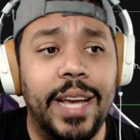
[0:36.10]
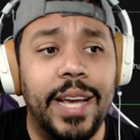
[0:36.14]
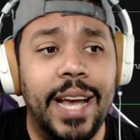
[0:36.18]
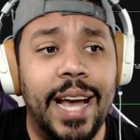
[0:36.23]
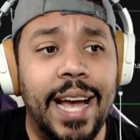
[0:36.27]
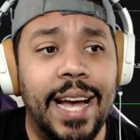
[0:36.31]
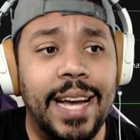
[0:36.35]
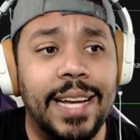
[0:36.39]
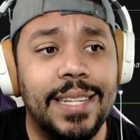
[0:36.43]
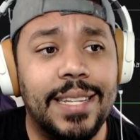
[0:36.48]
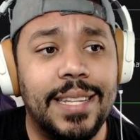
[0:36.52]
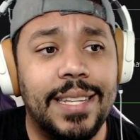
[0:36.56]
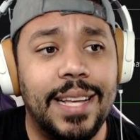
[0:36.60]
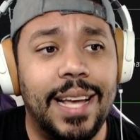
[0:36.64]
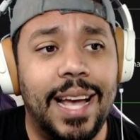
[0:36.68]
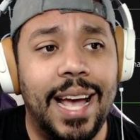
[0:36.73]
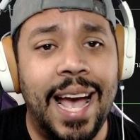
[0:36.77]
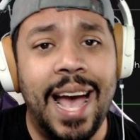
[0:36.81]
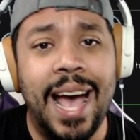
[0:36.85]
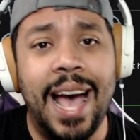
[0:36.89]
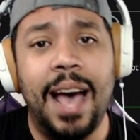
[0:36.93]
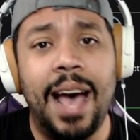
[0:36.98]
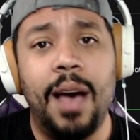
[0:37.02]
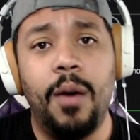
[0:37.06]
guys
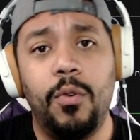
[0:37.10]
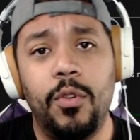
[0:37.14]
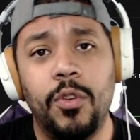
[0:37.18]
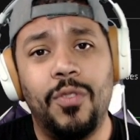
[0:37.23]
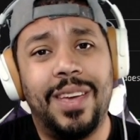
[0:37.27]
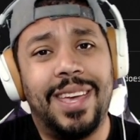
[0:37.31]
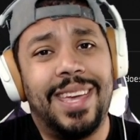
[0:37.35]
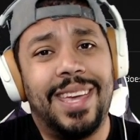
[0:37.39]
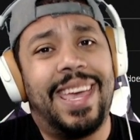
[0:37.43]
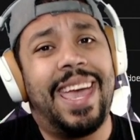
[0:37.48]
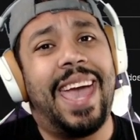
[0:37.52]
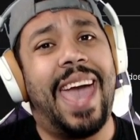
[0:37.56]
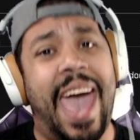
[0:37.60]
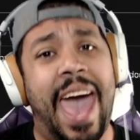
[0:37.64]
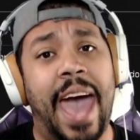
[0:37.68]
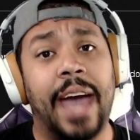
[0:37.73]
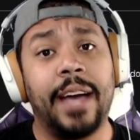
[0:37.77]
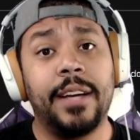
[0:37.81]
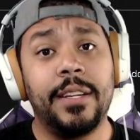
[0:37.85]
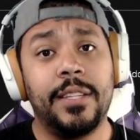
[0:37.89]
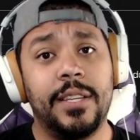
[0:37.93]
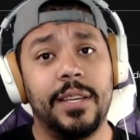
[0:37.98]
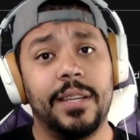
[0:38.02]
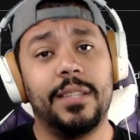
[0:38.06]
how you can get
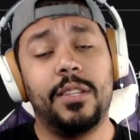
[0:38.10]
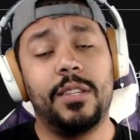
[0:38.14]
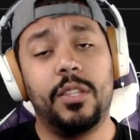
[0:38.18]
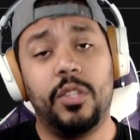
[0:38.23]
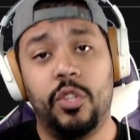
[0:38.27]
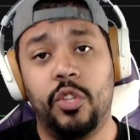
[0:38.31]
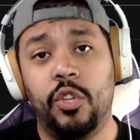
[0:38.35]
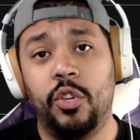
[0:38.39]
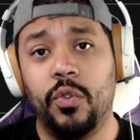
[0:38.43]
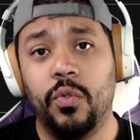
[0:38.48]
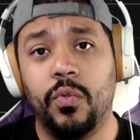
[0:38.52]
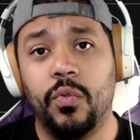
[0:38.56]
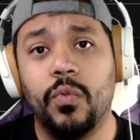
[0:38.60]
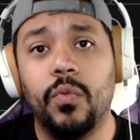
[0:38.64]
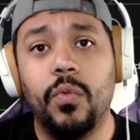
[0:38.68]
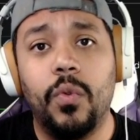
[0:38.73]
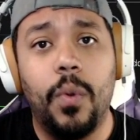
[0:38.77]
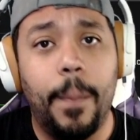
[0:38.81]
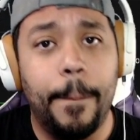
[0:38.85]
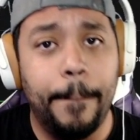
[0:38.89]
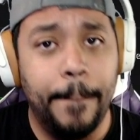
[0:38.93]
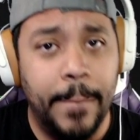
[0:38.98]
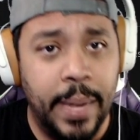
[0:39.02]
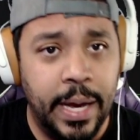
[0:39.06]
access to
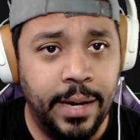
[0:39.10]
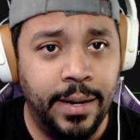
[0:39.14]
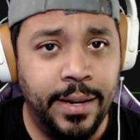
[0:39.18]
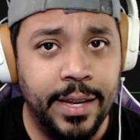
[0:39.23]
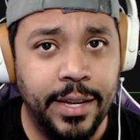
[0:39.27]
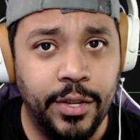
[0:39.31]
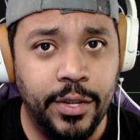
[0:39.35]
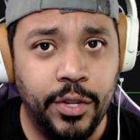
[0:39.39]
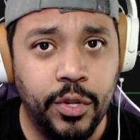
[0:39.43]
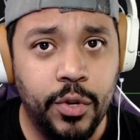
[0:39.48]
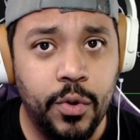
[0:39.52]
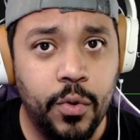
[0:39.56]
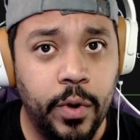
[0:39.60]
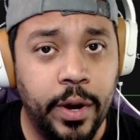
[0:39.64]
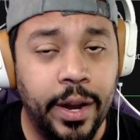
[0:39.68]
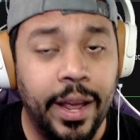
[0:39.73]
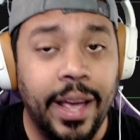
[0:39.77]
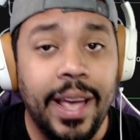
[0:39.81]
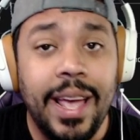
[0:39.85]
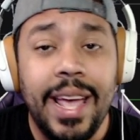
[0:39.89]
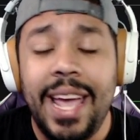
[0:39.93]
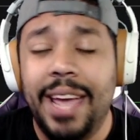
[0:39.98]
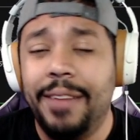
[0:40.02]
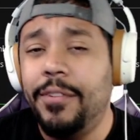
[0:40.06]
my Discord.
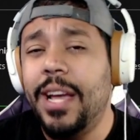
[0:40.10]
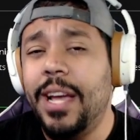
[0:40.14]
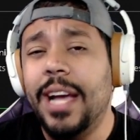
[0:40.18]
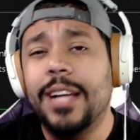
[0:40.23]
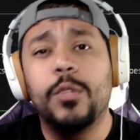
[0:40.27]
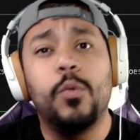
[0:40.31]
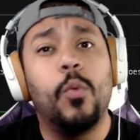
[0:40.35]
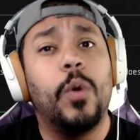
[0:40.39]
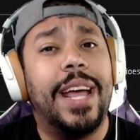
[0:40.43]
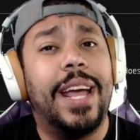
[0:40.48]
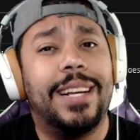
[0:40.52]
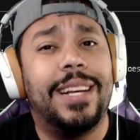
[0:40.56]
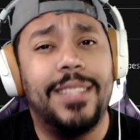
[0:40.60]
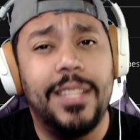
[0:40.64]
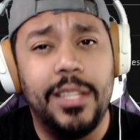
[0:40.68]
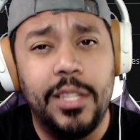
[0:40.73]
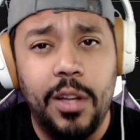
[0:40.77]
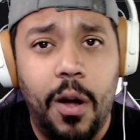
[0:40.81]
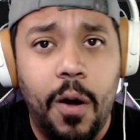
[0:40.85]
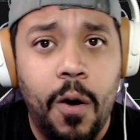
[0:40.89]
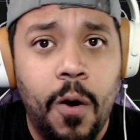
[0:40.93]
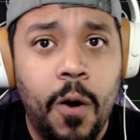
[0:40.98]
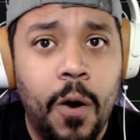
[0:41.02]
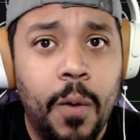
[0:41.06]
If you guys want access to
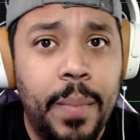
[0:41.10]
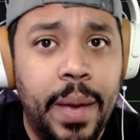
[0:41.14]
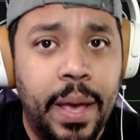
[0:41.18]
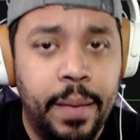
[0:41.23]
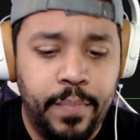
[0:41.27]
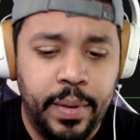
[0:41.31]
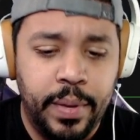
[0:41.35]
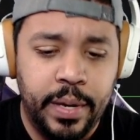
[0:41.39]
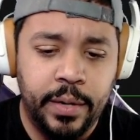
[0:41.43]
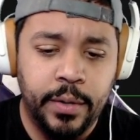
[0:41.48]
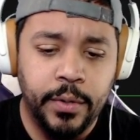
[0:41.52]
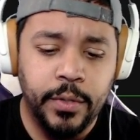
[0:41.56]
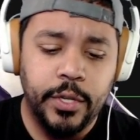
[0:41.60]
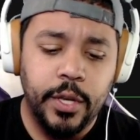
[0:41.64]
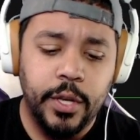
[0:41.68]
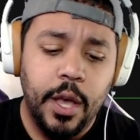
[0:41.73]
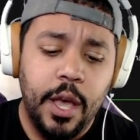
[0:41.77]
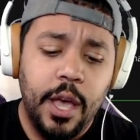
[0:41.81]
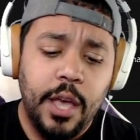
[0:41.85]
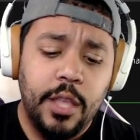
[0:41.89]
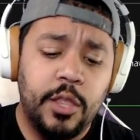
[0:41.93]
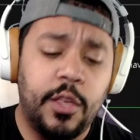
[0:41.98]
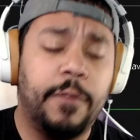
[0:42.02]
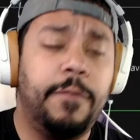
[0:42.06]
all my builds,
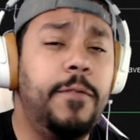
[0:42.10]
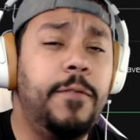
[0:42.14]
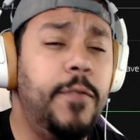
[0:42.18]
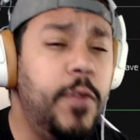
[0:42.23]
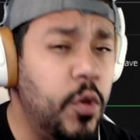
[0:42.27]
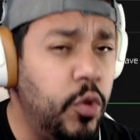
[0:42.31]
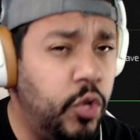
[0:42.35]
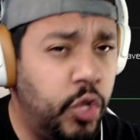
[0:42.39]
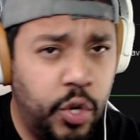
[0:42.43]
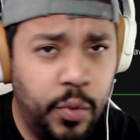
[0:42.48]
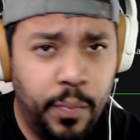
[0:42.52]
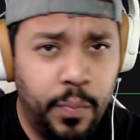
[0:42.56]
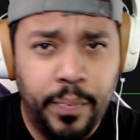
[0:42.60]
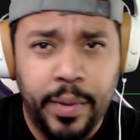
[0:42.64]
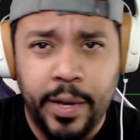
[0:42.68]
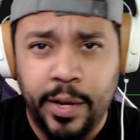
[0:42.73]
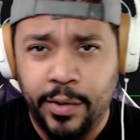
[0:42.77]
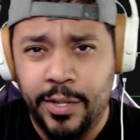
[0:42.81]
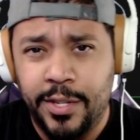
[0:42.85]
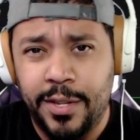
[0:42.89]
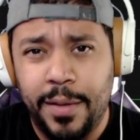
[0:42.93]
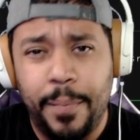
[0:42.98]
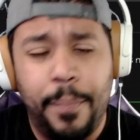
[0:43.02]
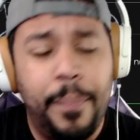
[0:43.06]
the future
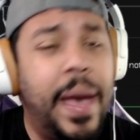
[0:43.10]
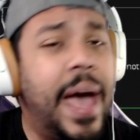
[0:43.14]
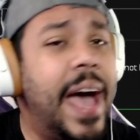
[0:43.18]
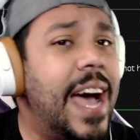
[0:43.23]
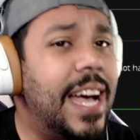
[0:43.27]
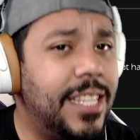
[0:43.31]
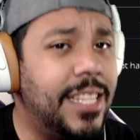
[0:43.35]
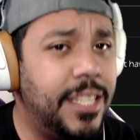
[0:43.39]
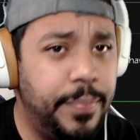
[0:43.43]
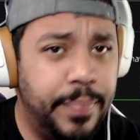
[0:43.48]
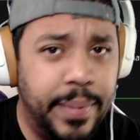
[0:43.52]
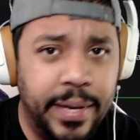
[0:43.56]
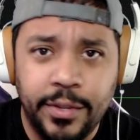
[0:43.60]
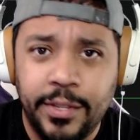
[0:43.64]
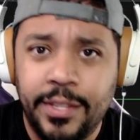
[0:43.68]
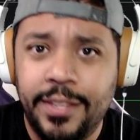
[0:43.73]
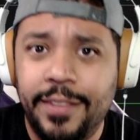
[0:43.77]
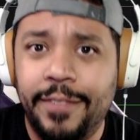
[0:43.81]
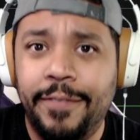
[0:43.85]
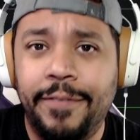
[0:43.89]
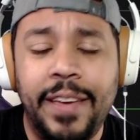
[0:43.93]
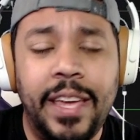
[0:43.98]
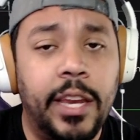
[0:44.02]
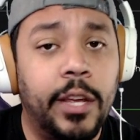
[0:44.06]
builds, the past builds, the
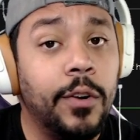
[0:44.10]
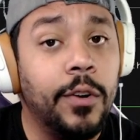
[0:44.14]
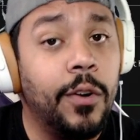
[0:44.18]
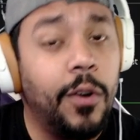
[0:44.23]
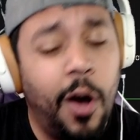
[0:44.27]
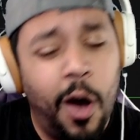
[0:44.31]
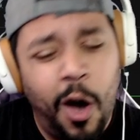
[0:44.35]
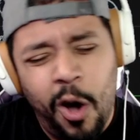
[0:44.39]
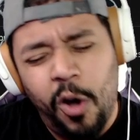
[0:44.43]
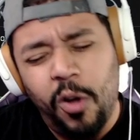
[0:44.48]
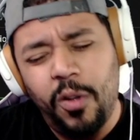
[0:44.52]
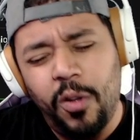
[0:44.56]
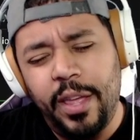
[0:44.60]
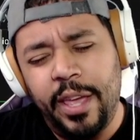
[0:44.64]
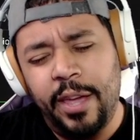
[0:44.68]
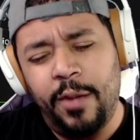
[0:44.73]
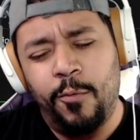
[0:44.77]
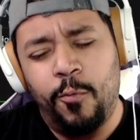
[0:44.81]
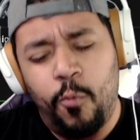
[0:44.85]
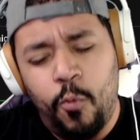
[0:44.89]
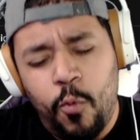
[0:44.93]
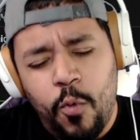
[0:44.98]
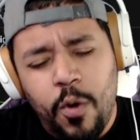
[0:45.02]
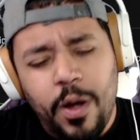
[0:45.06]
video, all
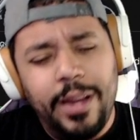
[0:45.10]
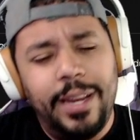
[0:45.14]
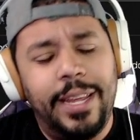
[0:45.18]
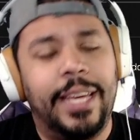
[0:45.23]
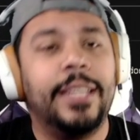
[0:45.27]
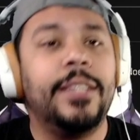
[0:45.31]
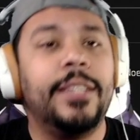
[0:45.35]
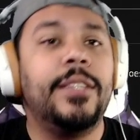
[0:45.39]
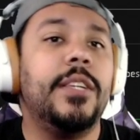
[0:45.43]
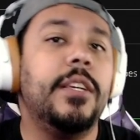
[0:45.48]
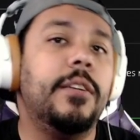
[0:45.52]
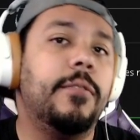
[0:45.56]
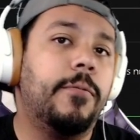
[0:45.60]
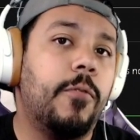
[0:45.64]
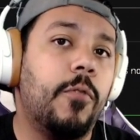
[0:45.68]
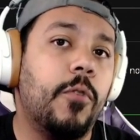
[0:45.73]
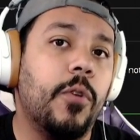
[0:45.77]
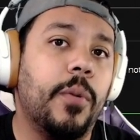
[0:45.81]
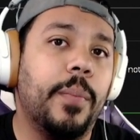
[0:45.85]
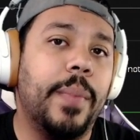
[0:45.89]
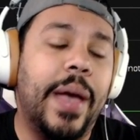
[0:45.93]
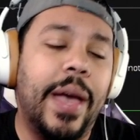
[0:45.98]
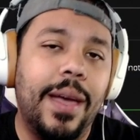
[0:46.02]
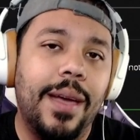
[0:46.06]
in one easy
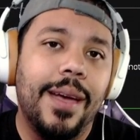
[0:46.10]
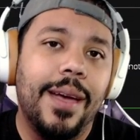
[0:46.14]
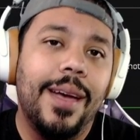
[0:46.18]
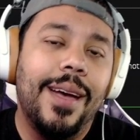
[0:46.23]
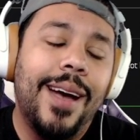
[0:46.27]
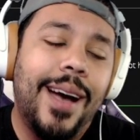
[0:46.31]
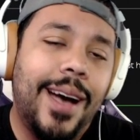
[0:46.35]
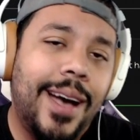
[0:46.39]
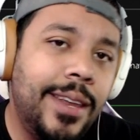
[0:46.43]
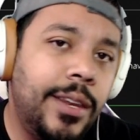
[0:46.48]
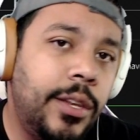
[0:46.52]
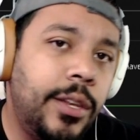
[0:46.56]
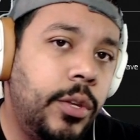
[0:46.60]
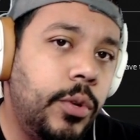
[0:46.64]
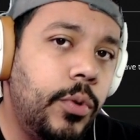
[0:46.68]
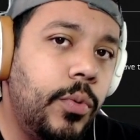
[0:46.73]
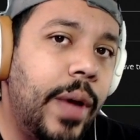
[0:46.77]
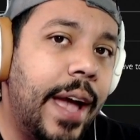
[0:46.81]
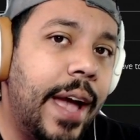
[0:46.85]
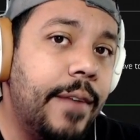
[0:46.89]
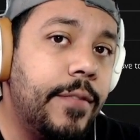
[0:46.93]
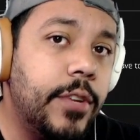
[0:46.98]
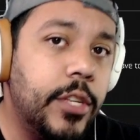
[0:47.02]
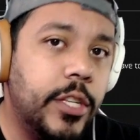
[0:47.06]
format, I do
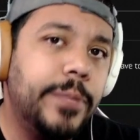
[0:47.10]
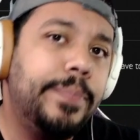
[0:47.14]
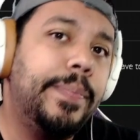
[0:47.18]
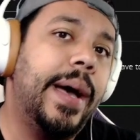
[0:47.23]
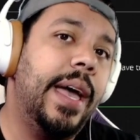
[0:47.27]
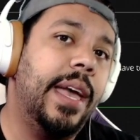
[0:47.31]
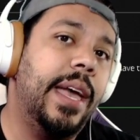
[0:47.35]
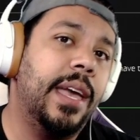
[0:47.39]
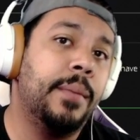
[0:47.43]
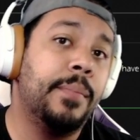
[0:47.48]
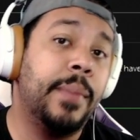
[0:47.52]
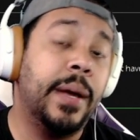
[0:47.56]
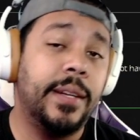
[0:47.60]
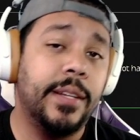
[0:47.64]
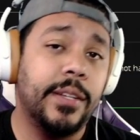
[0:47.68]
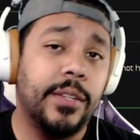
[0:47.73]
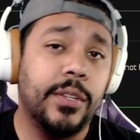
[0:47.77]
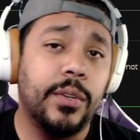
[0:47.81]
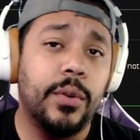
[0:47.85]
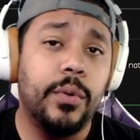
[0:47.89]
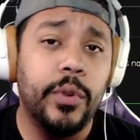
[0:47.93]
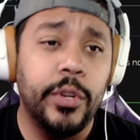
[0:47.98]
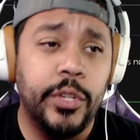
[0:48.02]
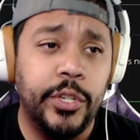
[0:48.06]
have a spot in my
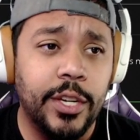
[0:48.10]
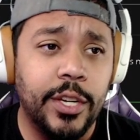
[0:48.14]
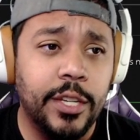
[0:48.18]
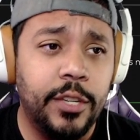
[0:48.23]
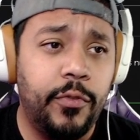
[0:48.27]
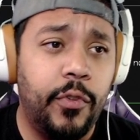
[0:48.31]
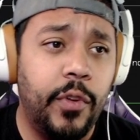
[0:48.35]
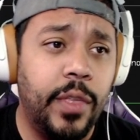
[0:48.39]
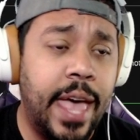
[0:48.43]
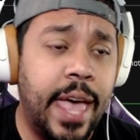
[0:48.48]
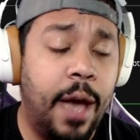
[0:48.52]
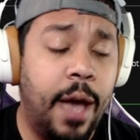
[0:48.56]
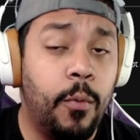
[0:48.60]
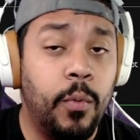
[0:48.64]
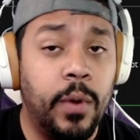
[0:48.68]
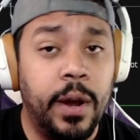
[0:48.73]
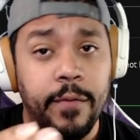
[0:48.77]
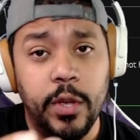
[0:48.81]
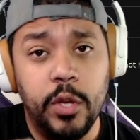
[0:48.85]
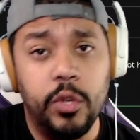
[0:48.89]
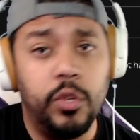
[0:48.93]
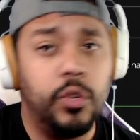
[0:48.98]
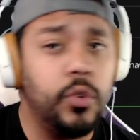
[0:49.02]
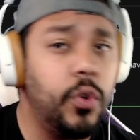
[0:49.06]
Discord just for that. Whenever
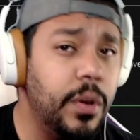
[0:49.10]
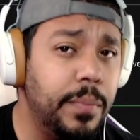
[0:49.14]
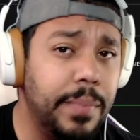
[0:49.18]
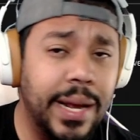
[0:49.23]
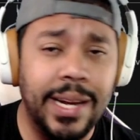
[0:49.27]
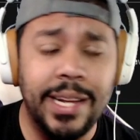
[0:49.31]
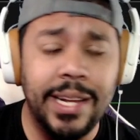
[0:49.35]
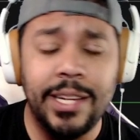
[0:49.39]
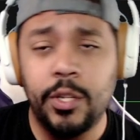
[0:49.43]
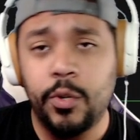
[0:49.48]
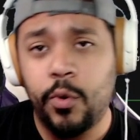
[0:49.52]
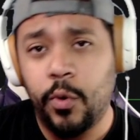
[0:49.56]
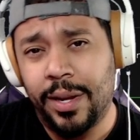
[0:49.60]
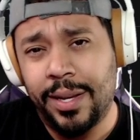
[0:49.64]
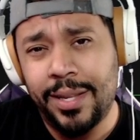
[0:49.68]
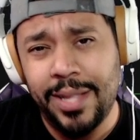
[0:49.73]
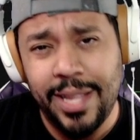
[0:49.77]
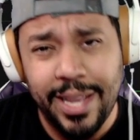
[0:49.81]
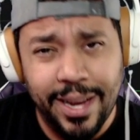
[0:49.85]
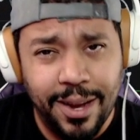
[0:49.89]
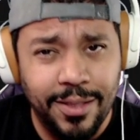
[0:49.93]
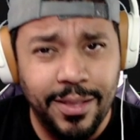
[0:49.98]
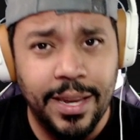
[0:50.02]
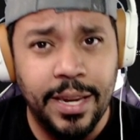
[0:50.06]
you join my Discord,
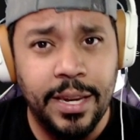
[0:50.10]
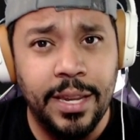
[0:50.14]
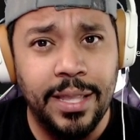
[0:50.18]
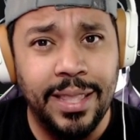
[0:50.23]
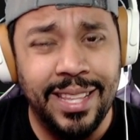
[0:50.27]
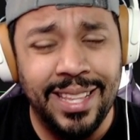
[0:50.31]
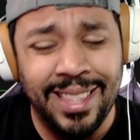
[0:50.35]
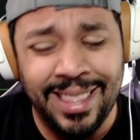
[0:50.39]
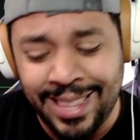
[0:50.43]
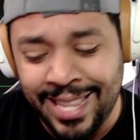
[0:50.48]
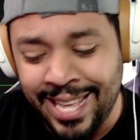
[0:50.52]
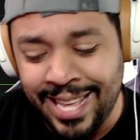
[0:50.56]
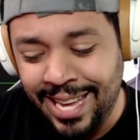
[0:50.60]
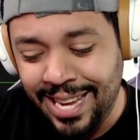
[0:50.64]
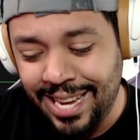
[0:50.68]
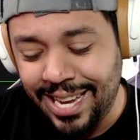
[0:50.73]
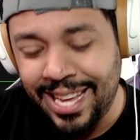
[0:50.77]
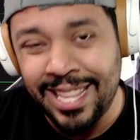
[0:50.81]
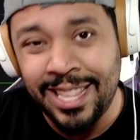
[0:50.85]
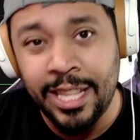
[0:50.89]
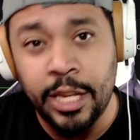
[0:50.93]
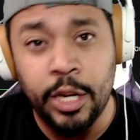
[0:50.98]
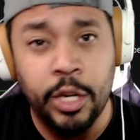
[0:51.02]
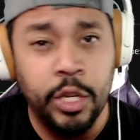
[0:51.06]
click on the link
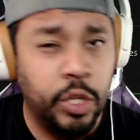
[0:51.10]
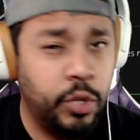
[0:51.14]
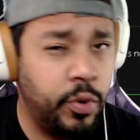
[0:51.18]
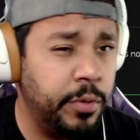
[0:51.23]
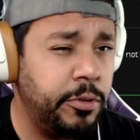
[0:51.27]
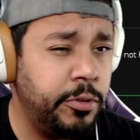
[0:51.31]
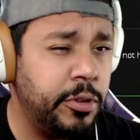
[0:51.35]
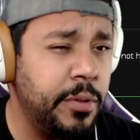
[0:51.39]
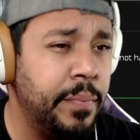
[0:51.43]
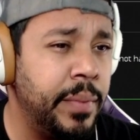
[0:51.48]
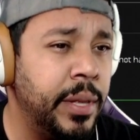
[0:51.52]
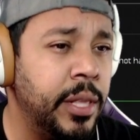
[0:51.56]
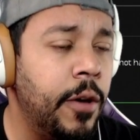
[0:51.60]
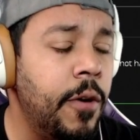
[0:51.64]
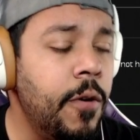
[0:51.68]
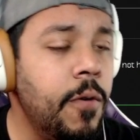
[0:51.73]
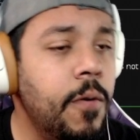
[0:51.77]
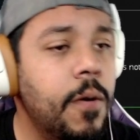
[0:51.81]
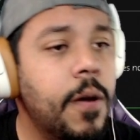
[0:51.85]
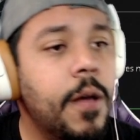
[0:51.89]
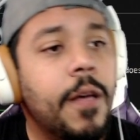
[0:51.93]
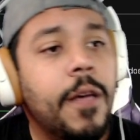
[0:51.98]
in the description below.